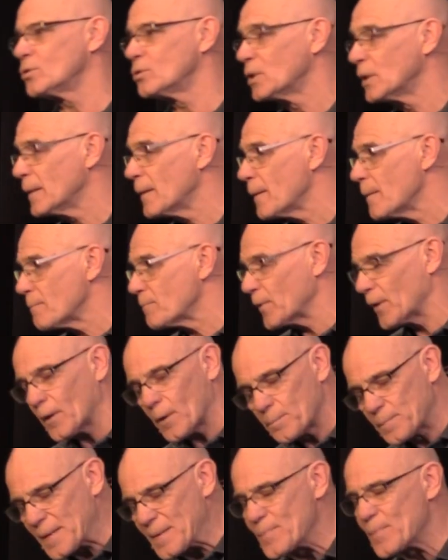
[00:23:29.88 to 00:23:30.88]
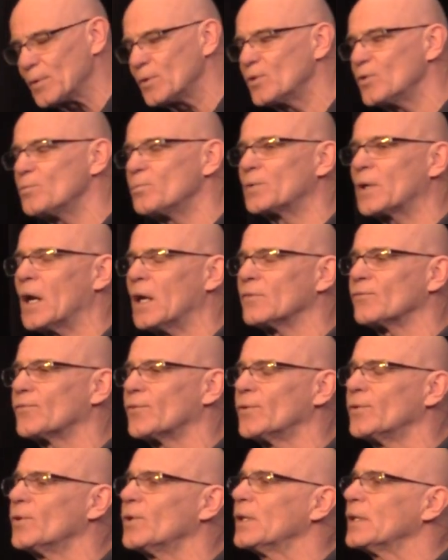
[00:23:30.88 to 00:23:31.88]
who, there are people who've gone
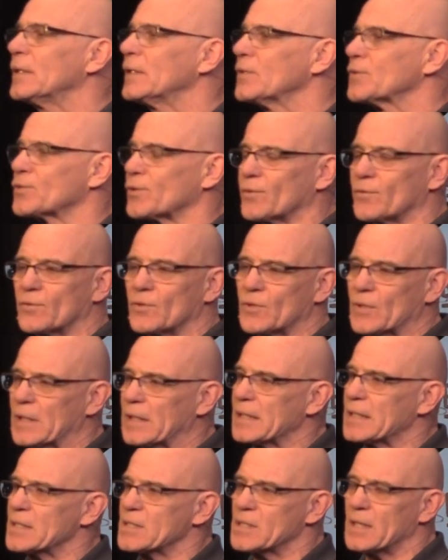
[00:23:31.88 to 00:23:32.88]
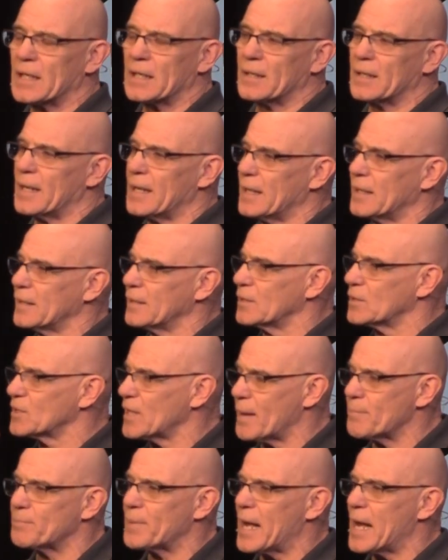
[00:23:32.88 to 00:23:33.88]
through certain things and, and
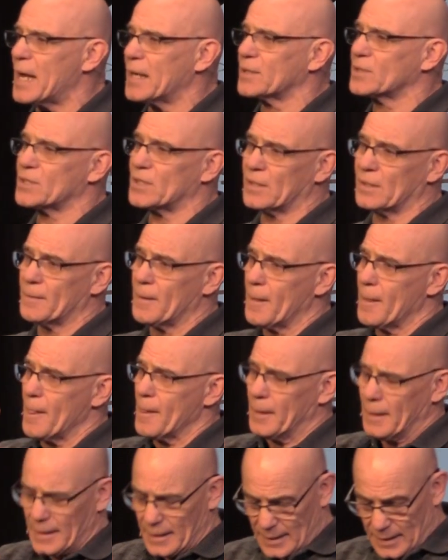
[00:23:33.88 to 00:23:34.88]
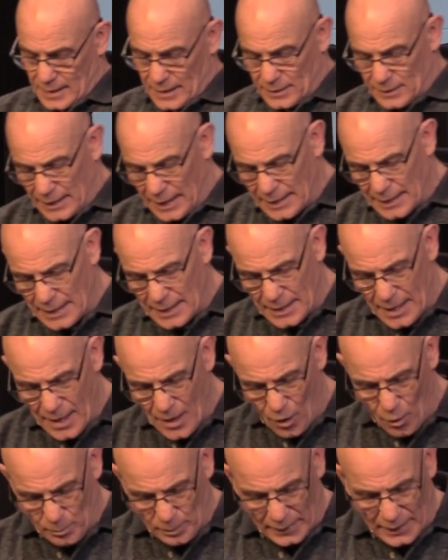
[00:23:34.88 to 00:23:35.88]
setbacks and, and they need
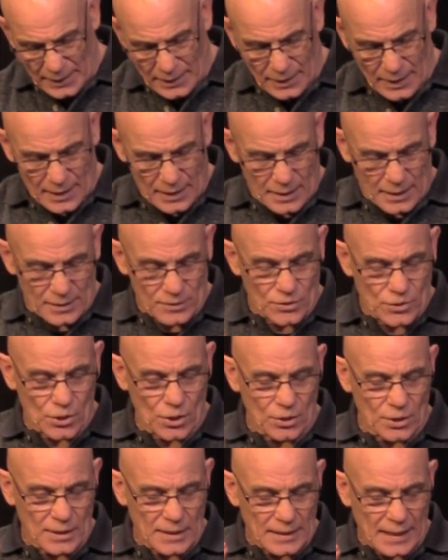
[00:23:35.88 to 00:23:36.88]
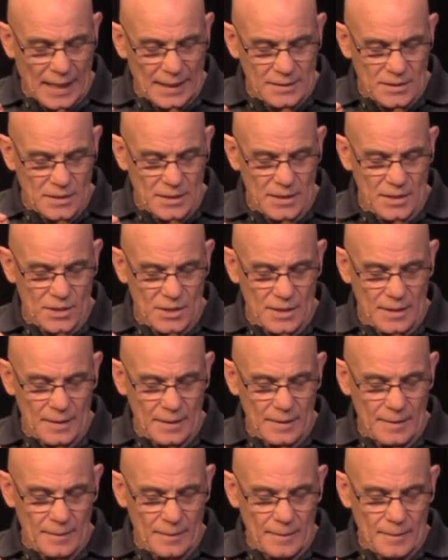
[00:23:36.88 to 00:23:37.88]
help. And, and so God says,
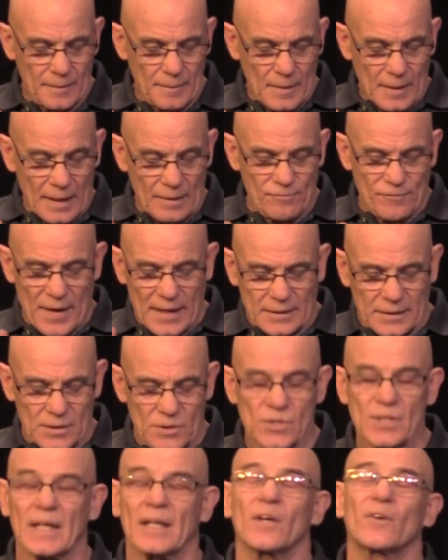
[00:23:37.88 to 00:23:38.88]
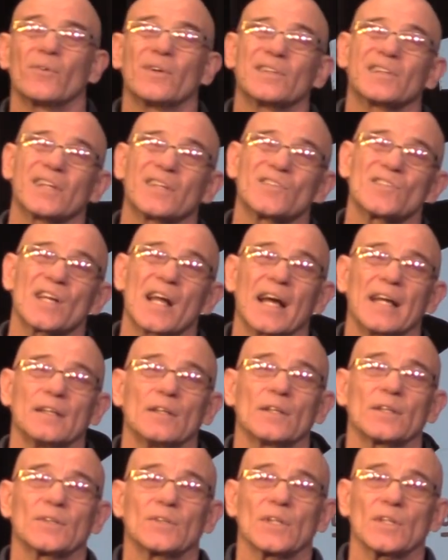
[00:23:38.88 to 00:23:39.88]
in fact, in 2 Corinthians
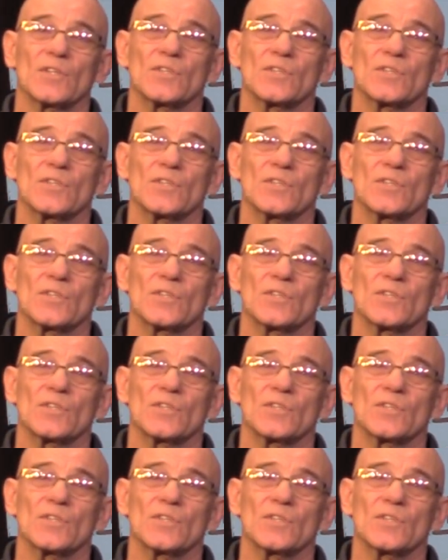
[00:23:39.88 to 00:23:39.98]
9, look at